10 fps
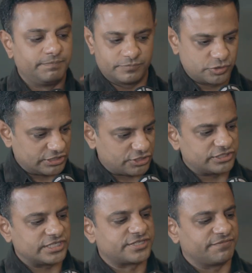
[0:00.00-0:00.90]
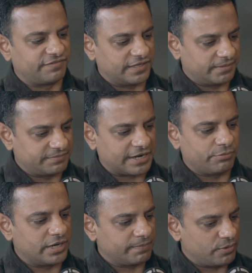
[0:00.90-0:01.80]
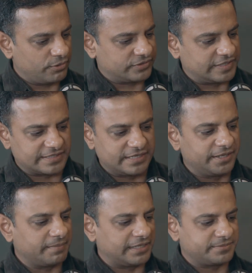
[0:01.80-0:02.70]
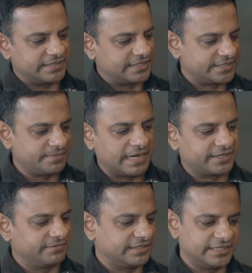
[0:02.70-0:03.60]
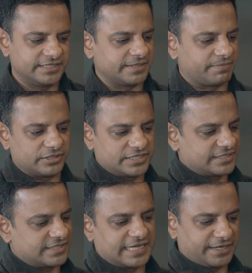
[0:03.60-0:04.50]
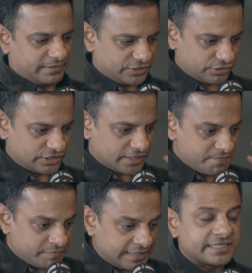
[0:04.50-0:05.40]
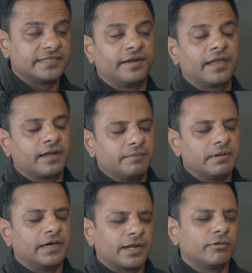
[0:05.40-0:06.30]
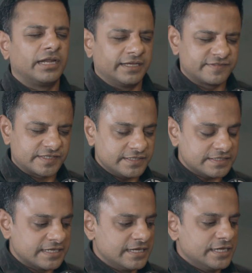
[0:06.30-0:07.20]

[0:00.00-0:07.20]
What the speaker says: So it's not just a film. There are workbooks, there's learning management system activities, there are projects, assignments. So it's a complete curriculum around life skills.